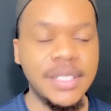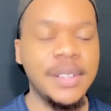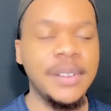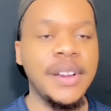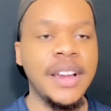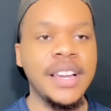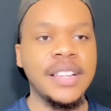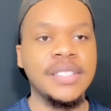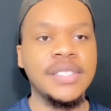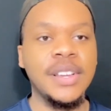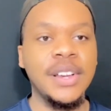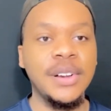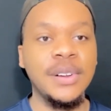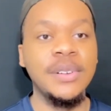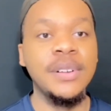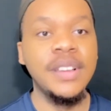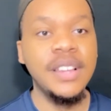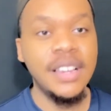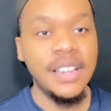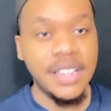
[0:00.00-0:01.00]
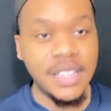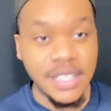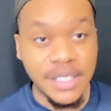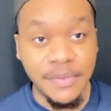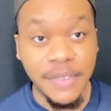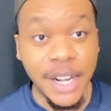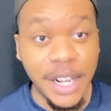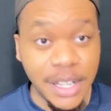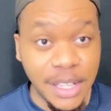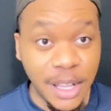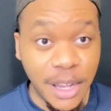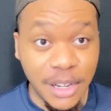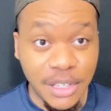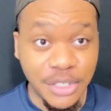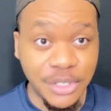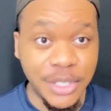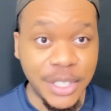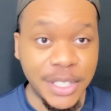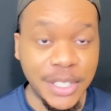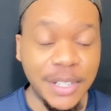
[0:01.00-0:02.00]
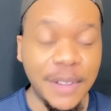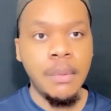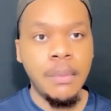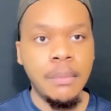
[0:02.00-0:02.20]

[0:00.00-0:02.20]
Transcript: Okay, so it's a very long drill.